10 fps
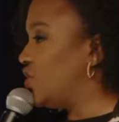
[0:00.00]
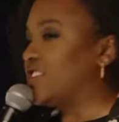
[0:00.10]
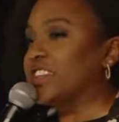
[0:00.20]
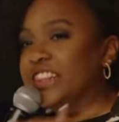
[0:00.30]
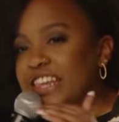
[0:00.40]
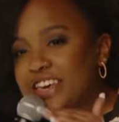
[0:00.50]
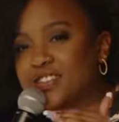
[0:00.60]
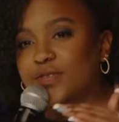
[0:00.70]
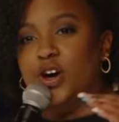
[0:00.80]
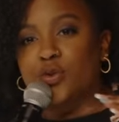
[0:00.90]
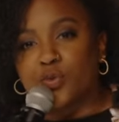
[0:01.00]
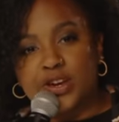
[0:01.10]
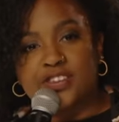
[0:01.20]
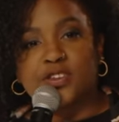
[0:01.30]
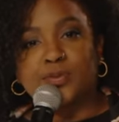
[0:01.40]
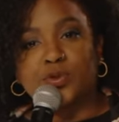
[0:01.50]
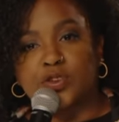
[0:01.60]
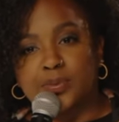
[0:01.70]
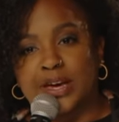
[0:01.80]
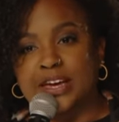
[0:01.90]
Just lists of unreasonable
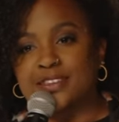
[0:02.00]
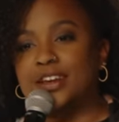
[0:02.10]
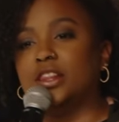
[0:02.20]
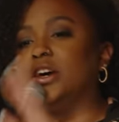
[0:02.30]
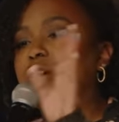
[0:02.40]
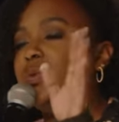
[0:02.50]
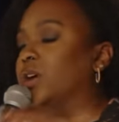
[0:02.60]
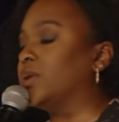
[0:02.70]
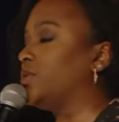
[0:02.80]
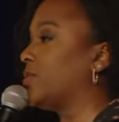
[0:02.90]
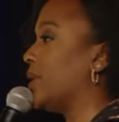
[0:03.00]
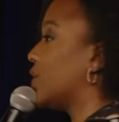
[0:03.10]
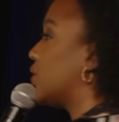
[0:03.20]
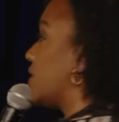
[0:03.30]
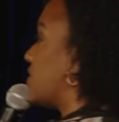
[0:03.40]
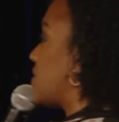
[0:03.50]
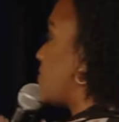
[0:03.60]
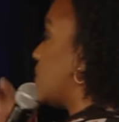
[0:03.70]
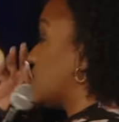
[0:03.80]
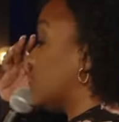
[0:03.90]
demands. Hello, welcome to my
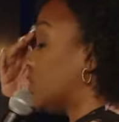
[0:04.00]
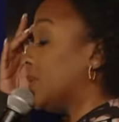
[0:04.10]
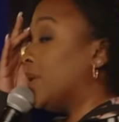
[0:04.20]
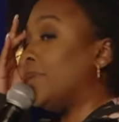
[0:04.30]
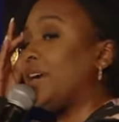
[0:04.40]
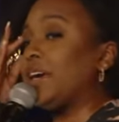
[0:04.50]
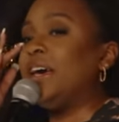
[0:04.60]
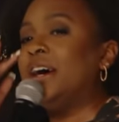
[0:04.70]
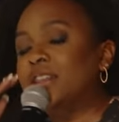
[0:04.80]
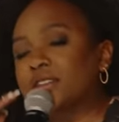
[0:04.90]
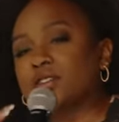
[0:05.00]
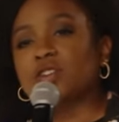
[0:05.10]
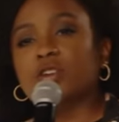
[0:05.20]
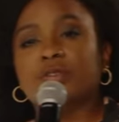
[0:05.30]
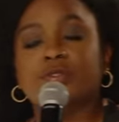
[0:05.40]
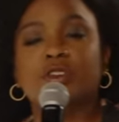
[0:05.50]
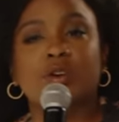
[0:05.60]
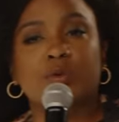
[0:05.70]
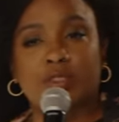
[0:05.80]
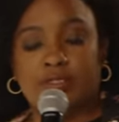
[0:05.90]
Craigslist post, little about me. I like to start every
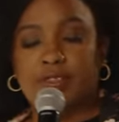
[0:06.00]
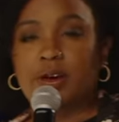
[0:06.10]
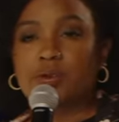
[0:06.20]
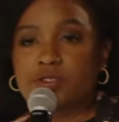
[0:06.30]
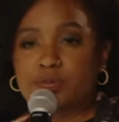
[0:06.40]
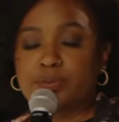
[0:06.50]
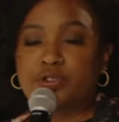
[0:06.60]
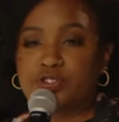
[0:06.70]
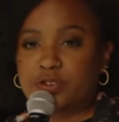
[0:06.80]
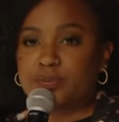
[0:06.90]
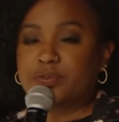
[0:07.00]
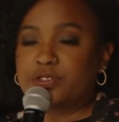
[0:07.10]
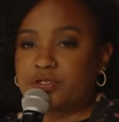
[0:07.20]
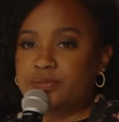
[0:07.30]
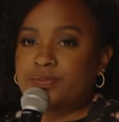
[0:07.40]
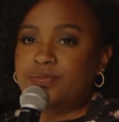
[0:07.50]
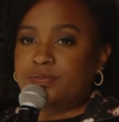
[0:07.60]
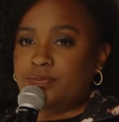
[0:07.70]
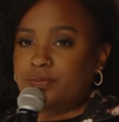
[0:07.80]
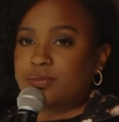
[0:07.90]
day with 1,000 push-ups
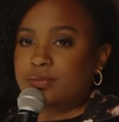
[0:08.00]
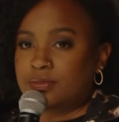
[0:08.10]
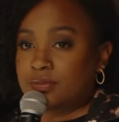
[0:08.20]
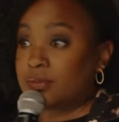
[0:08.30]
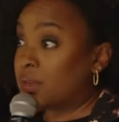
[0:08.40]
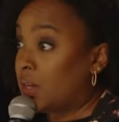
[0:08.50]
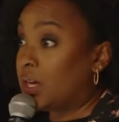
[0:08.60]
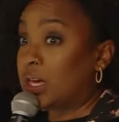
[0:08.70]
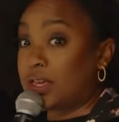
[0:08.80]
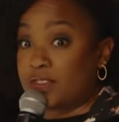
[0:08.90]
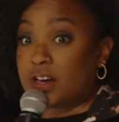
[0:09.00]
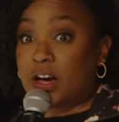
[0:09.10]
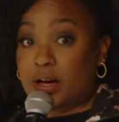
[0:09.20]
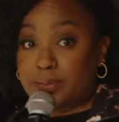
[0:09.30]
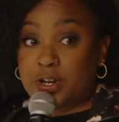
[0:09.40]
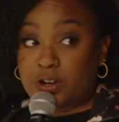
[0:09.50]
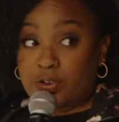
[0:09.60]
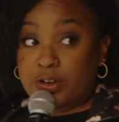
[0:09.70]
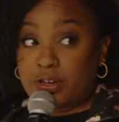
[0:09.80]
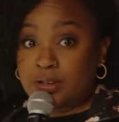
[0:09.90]
in the common
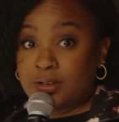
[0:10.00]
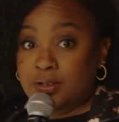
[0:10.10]
area.